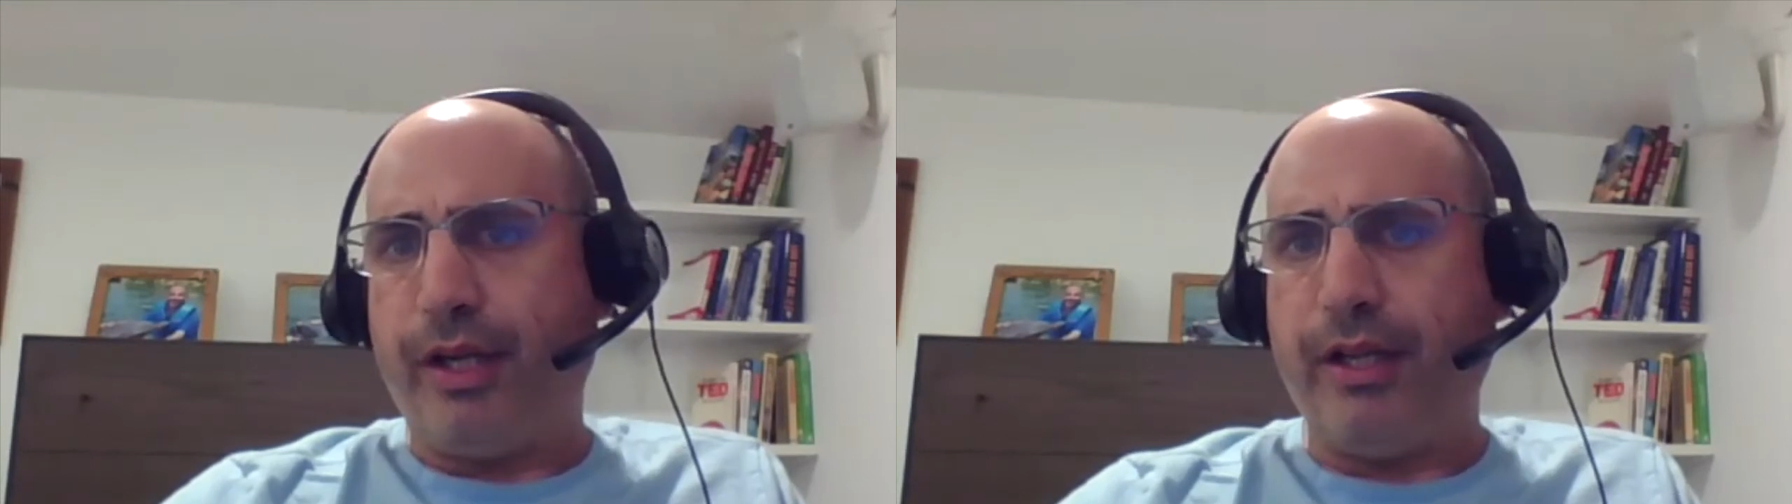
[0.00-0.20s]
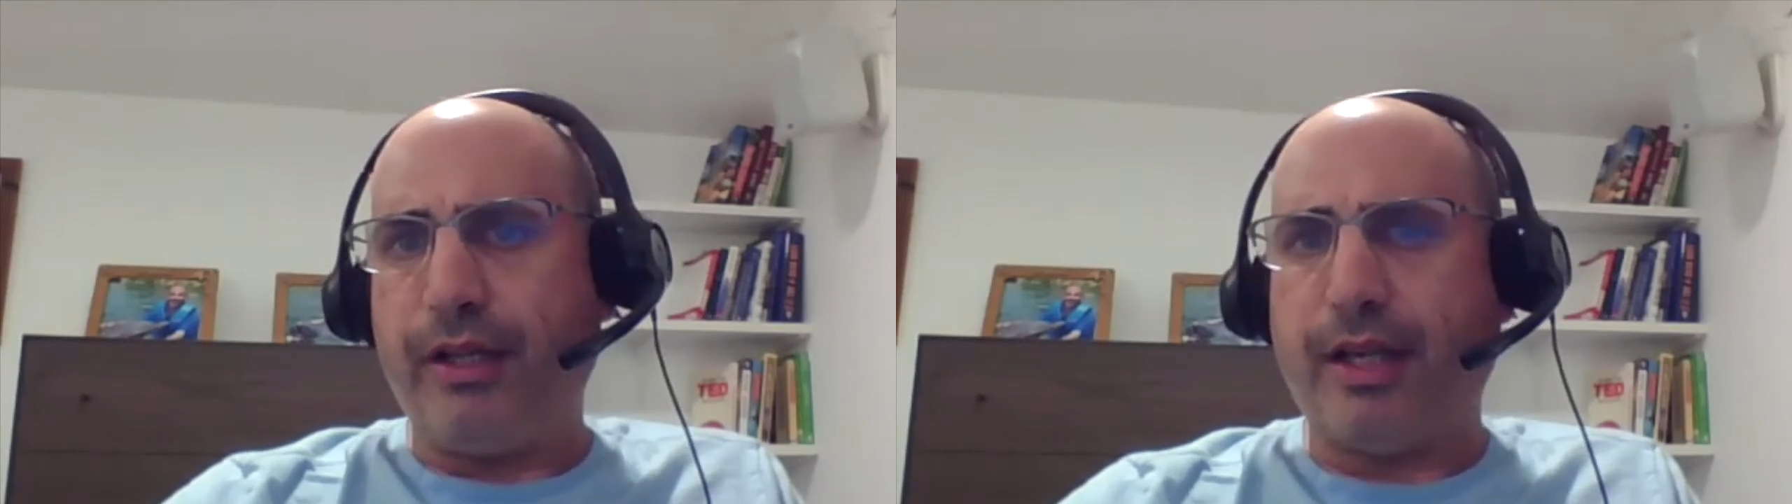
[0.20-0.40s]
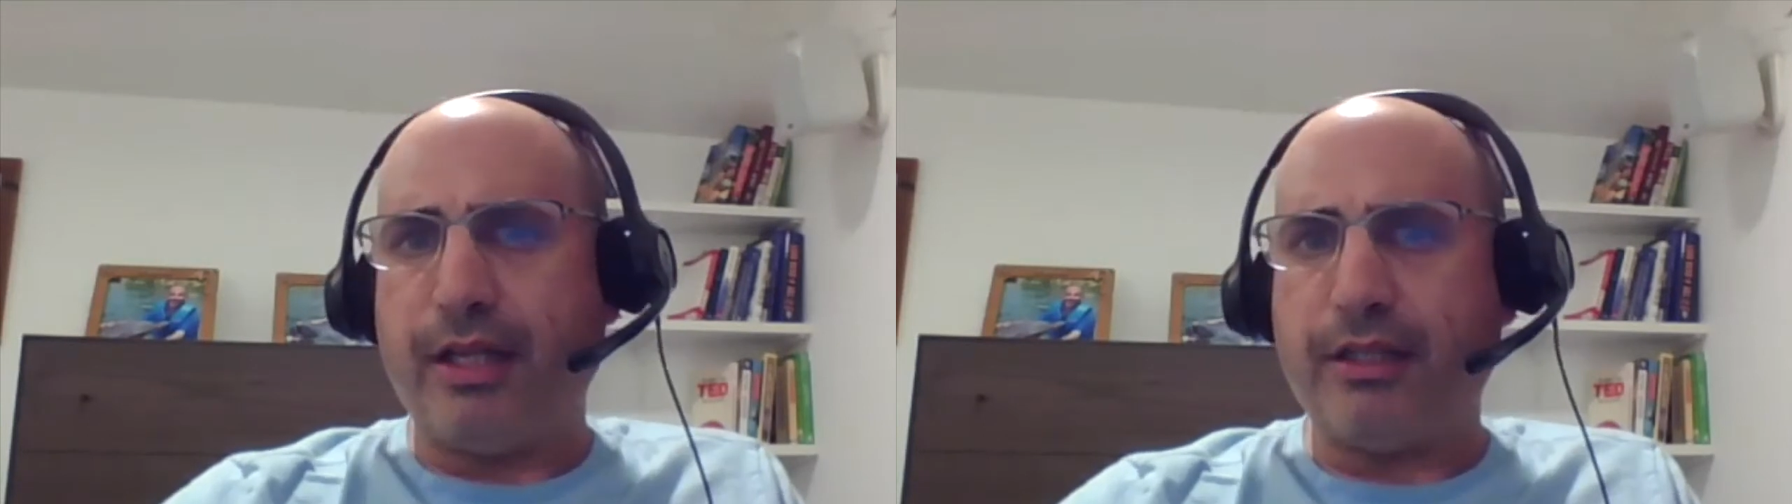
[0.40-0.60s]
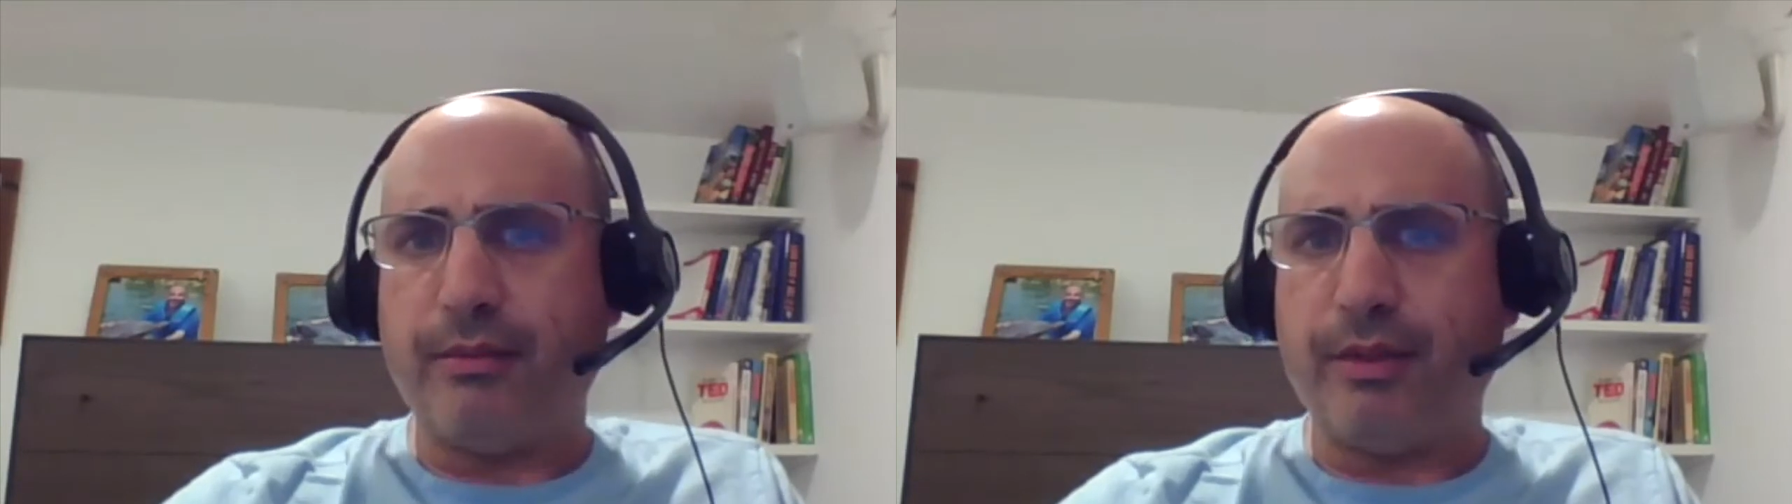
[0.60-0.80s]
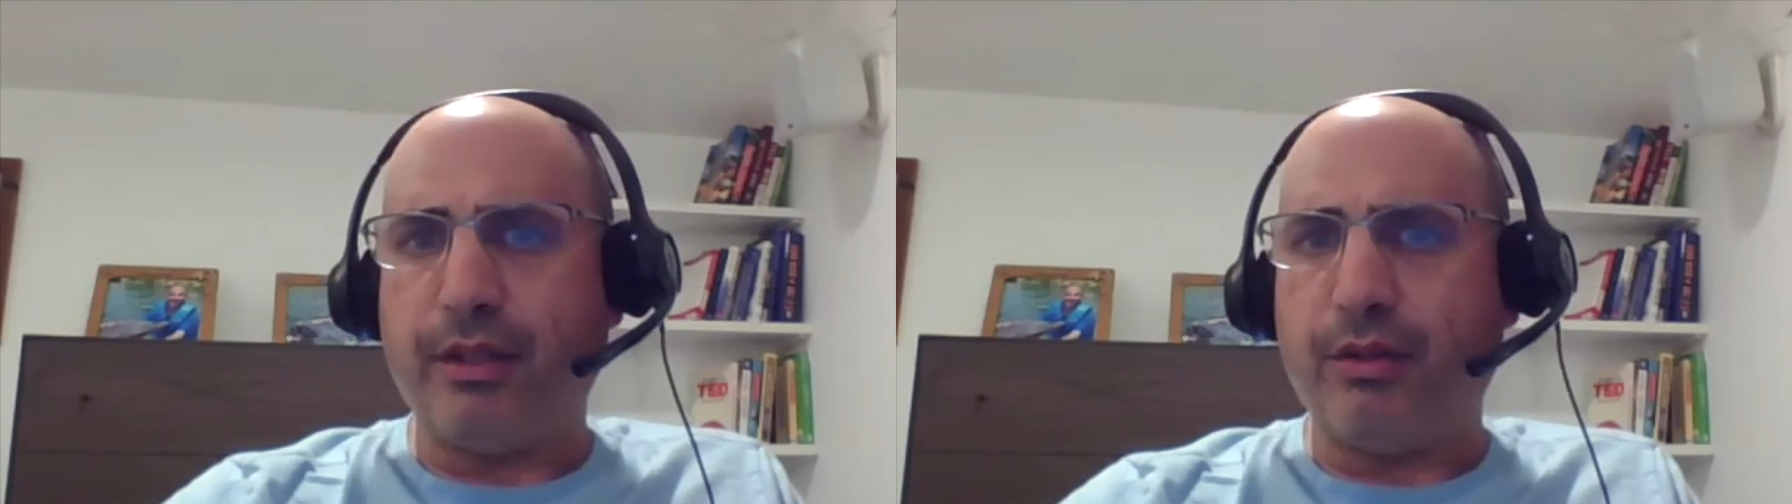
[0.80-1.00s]
had
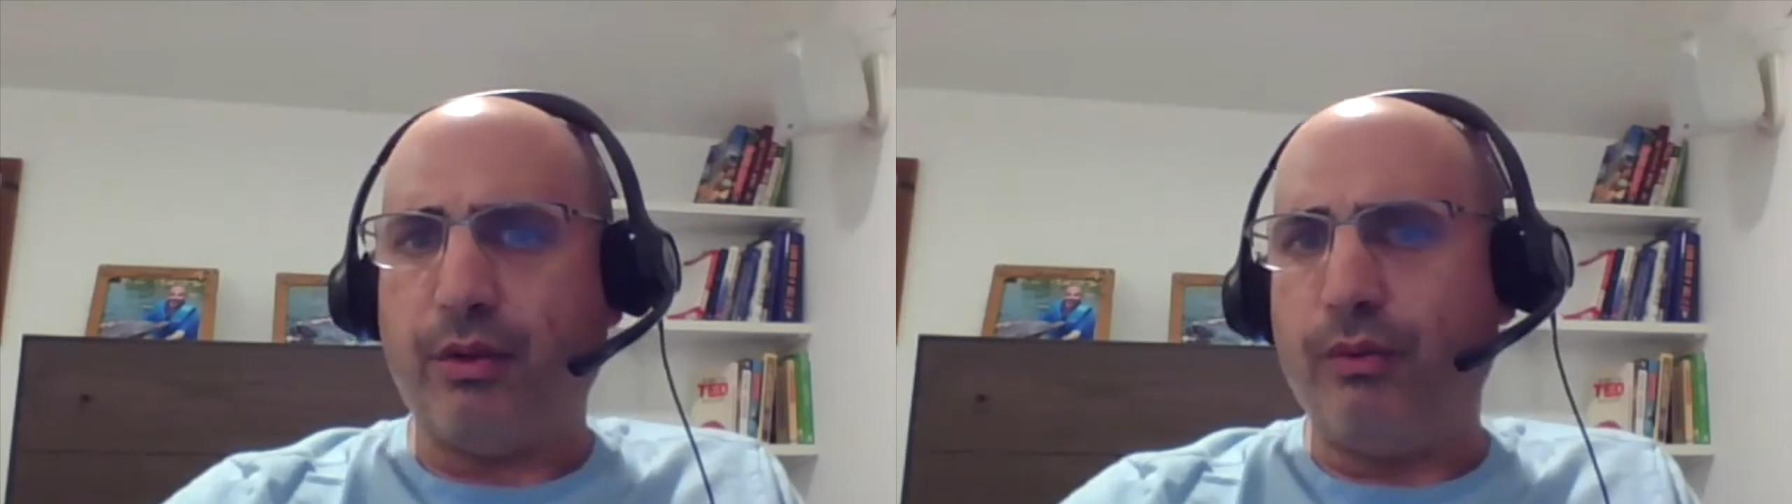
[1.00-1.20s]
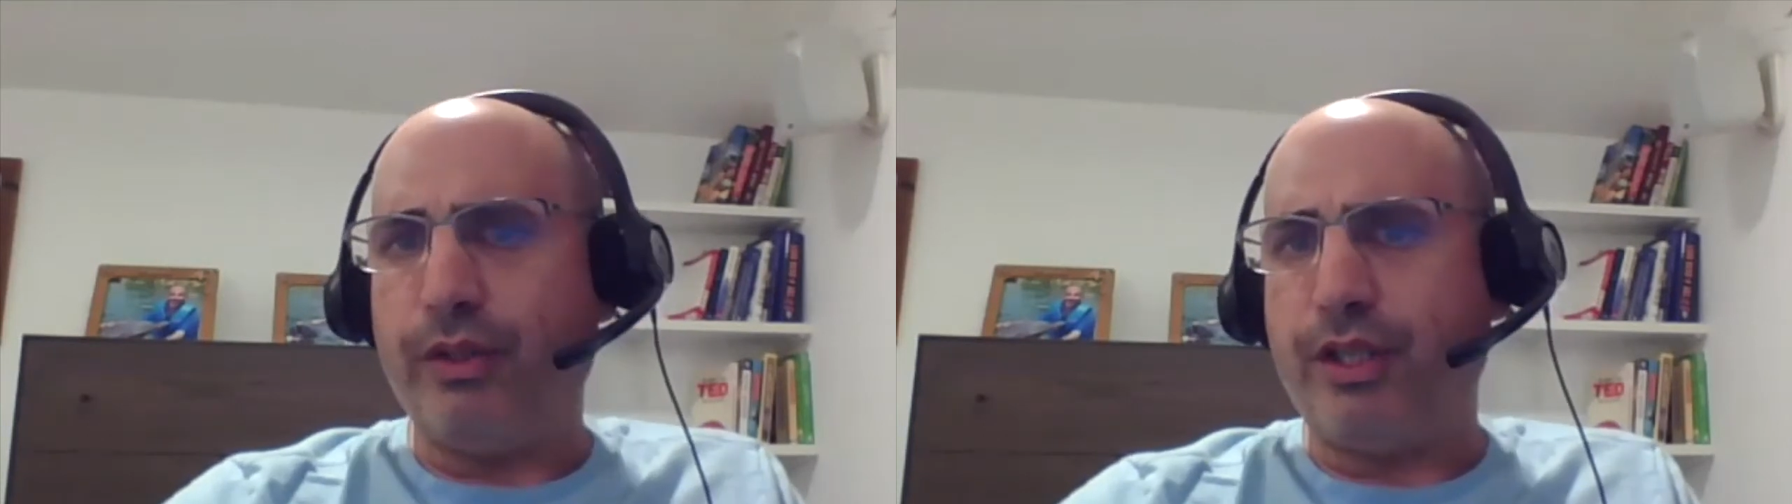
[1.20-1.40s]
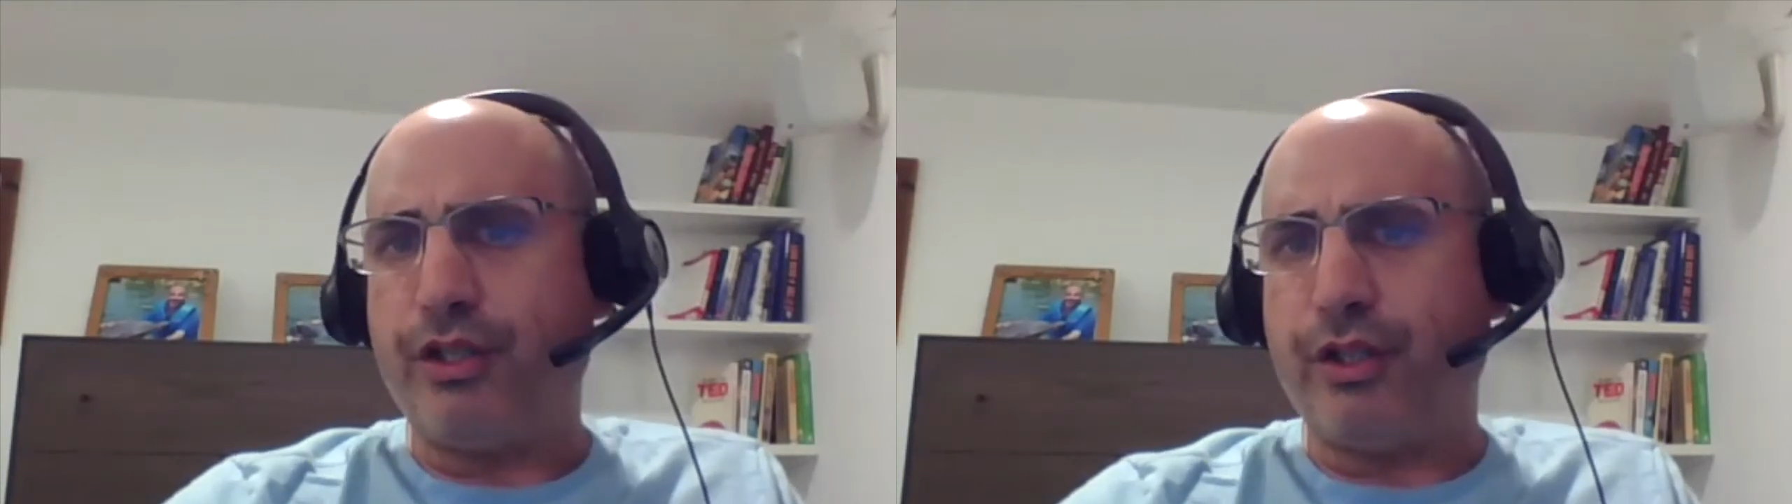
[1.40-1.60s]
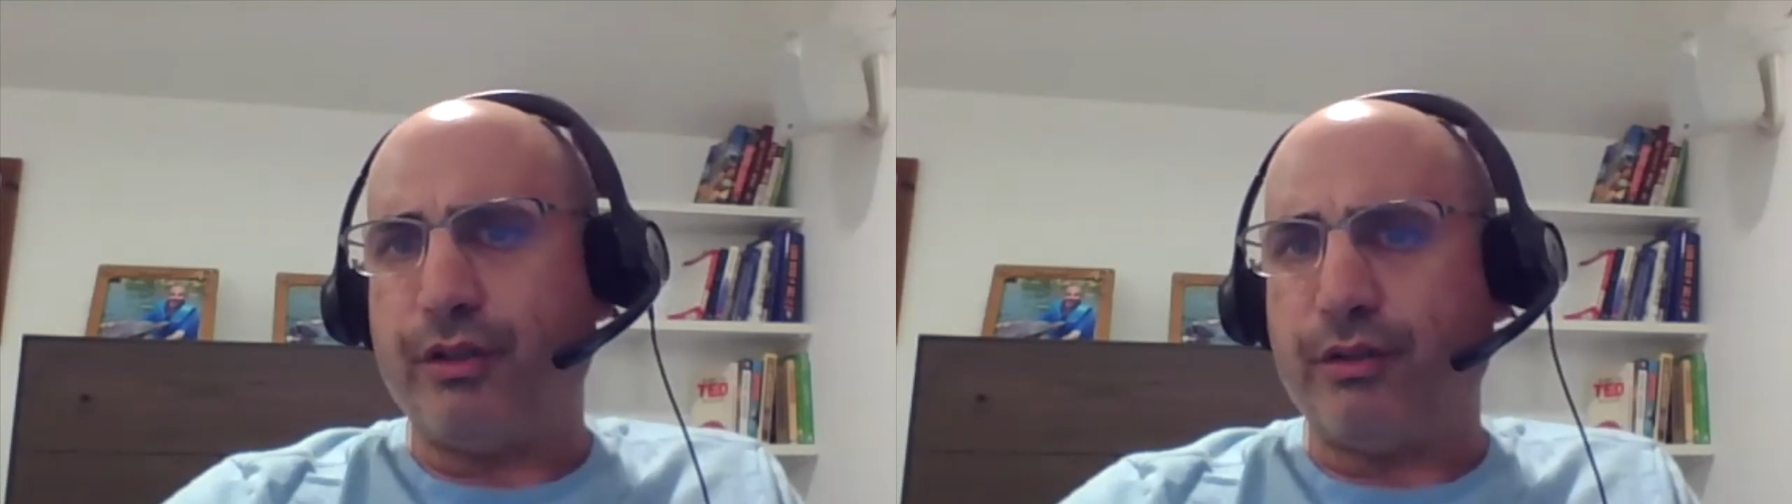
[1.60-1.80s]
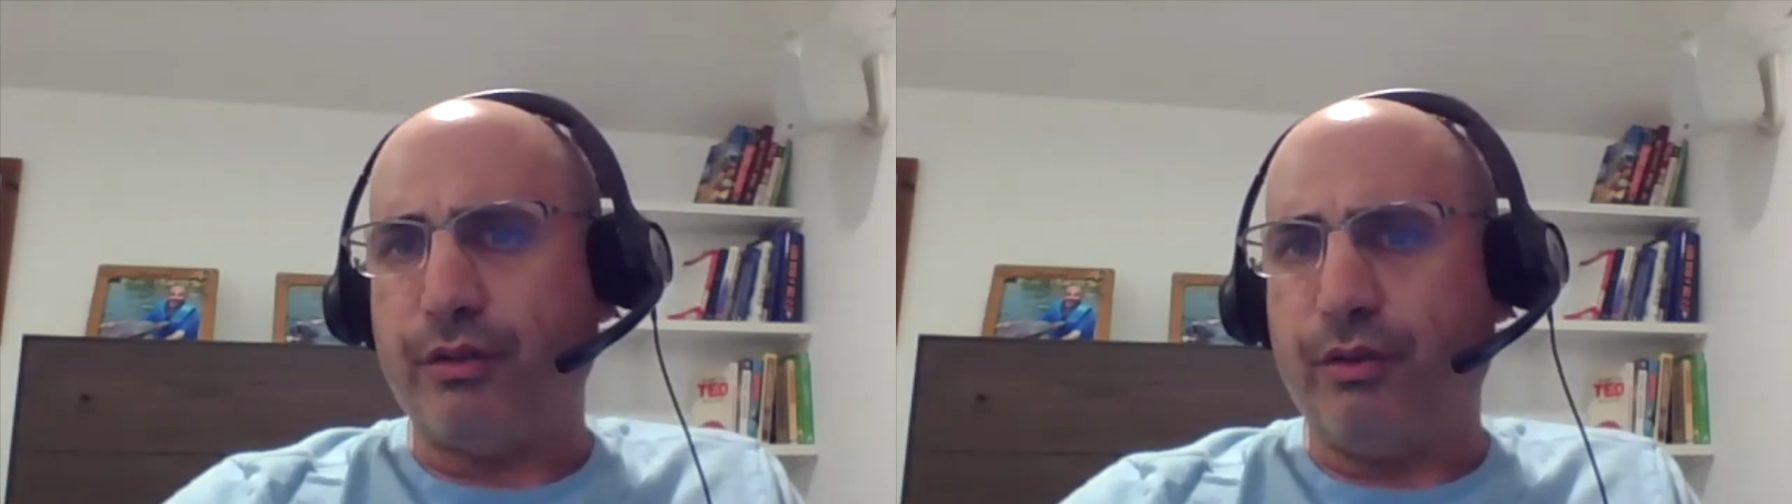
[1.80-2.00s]
customer that already churned,